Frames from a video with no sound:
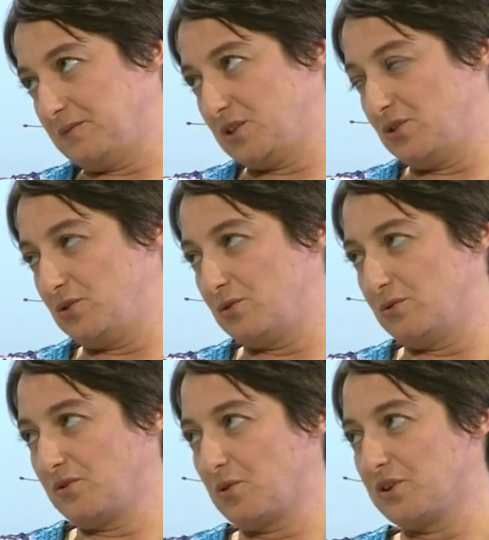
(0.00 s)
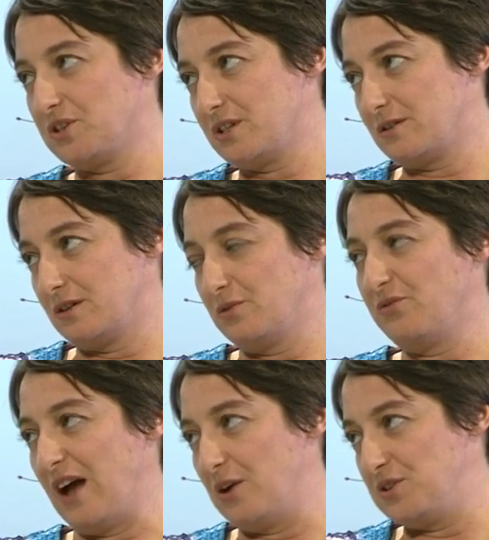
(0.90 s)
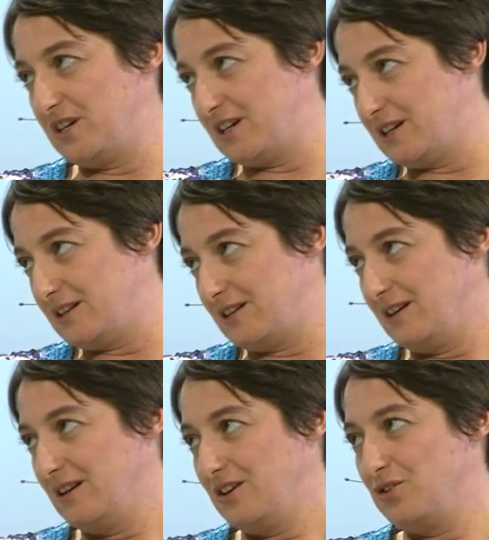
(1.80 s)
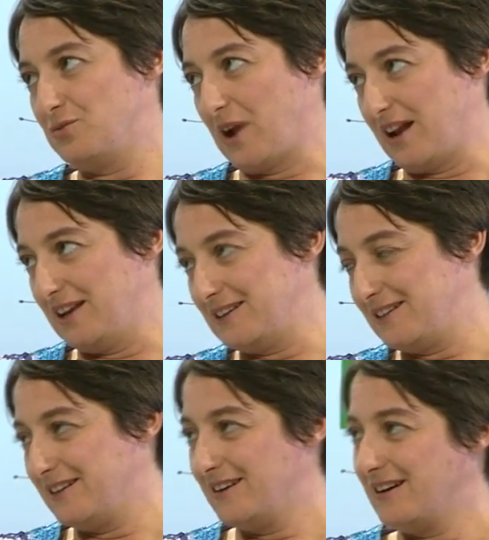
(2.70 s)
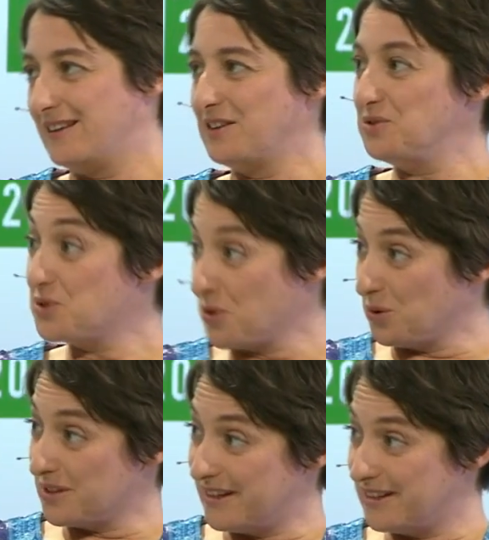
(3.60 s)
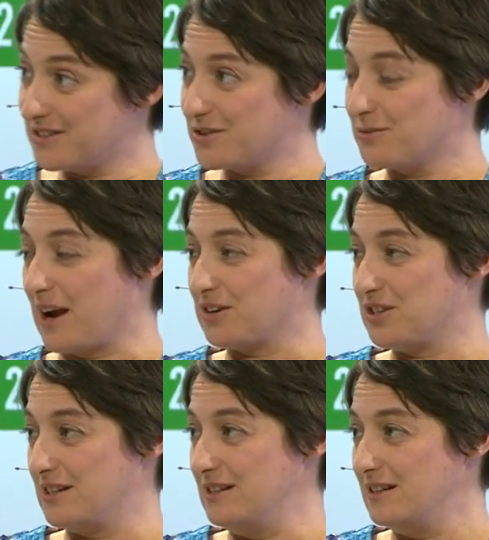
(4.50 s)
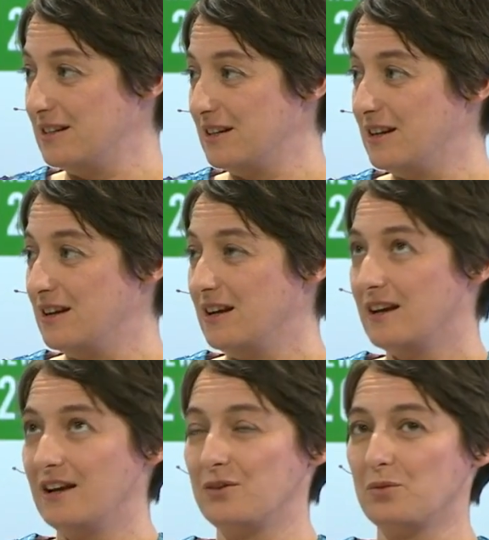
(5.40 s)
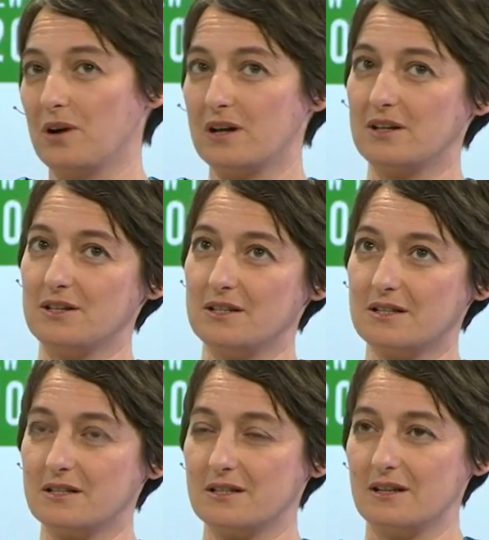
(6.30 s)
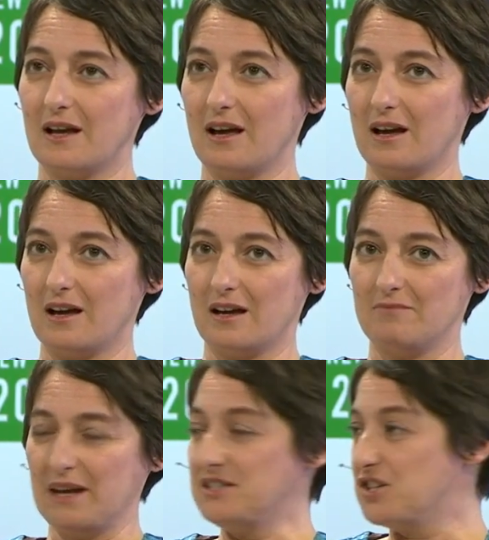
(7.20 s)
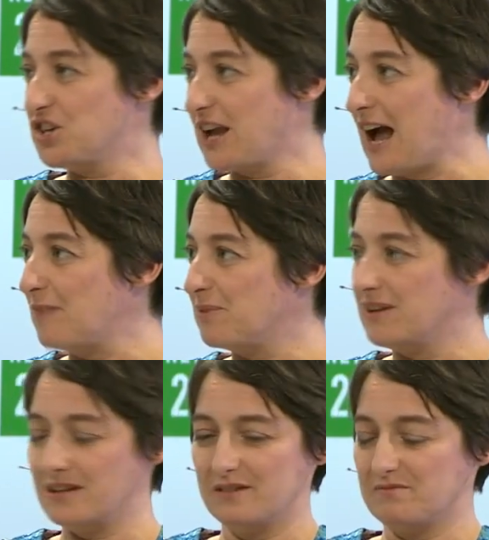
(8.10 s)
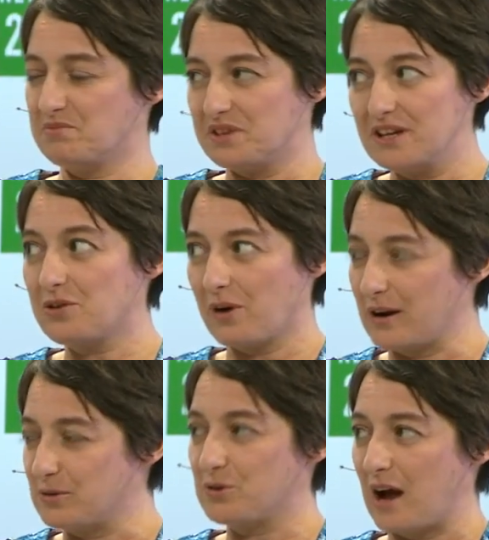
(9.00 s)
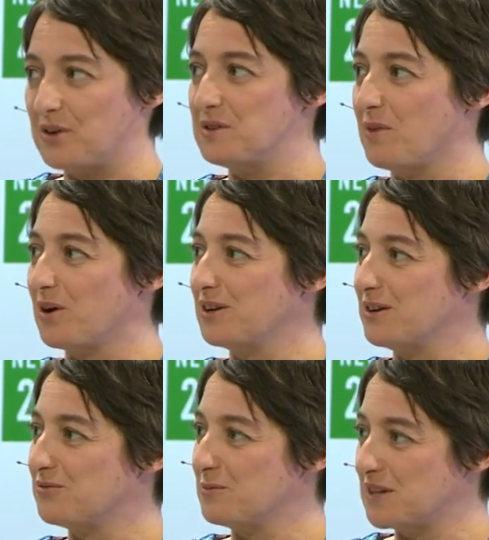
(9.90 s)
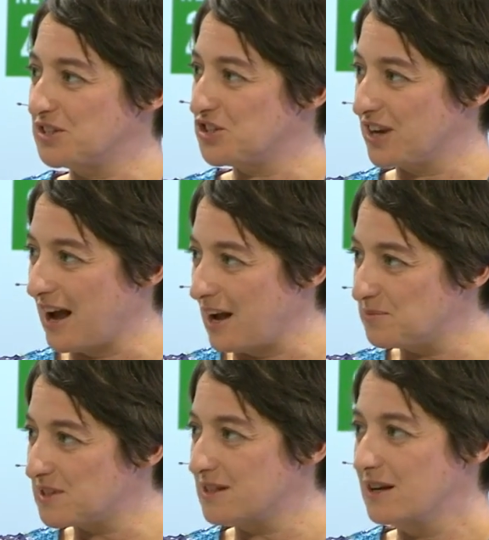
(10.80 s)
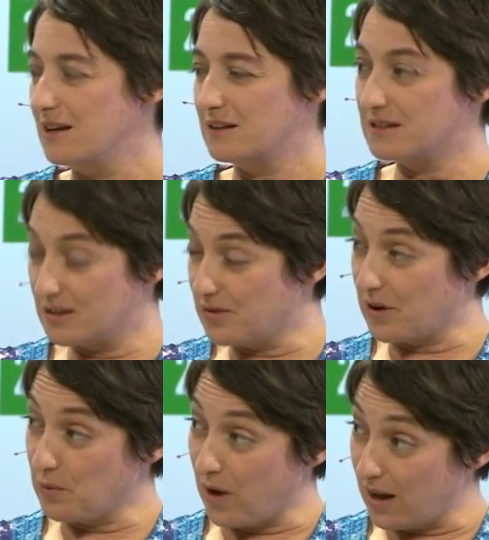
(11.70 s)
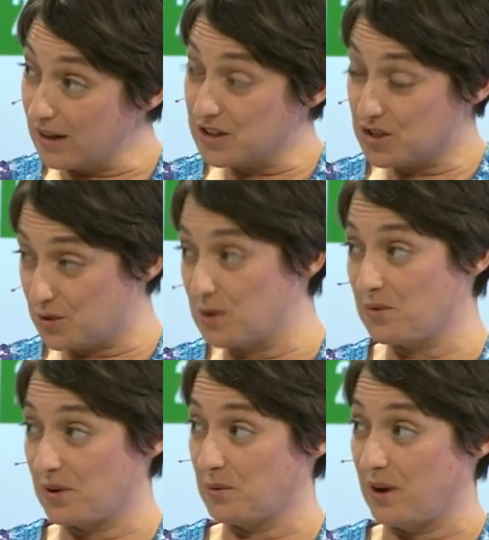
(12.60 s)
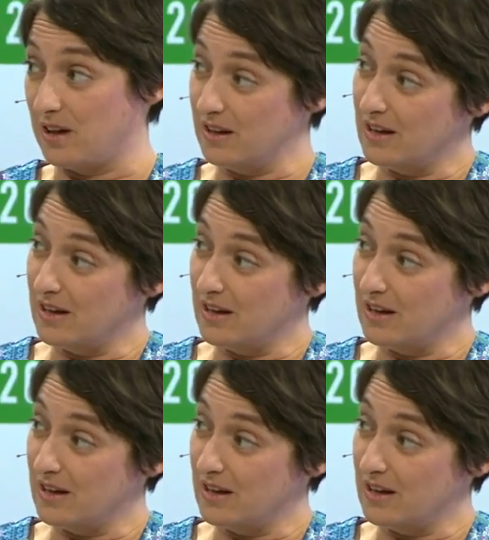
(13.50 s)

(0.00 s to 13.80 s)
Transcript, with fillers: So you, of course, you founded it, you ran it, and then you sold it to Rakuten. It was a messaging app in a pretty cr crowded market for messaging apps. It did very well, it's doing very well.